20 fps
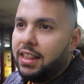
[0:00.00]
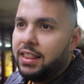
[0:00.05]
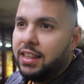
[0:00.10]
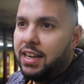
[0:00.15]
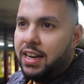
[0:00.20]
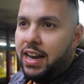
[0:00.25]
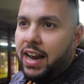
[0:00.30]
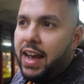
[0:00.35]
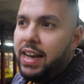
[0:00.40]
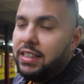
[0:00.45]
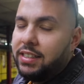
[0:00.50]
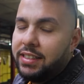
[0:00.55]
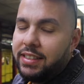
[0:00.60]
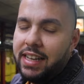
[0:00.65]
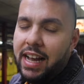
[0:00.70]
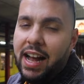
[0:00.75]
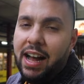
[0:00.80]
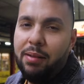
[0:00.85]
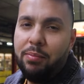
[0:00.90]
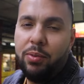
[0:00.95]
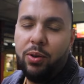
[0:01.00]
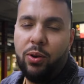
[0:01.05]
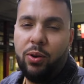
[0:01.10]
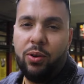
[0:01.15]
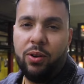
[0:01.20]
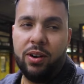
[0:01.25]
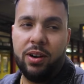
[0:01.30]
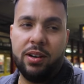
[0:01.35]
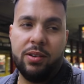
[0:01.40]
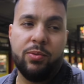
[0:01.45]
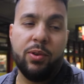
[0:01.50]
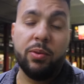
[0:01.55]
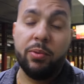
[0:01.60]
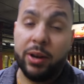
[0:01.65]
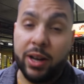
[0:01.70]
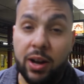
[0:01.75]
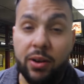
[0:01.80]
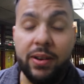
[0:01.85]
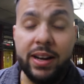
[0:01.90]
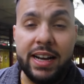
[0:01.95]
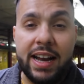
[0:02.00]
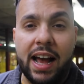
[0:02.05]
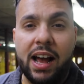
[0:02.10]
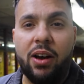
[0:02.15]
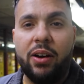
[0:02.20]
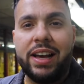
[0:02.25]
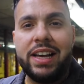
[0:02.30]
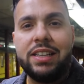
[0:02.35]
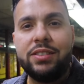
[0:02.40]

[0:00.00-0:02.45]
The next stop, or where we're going now,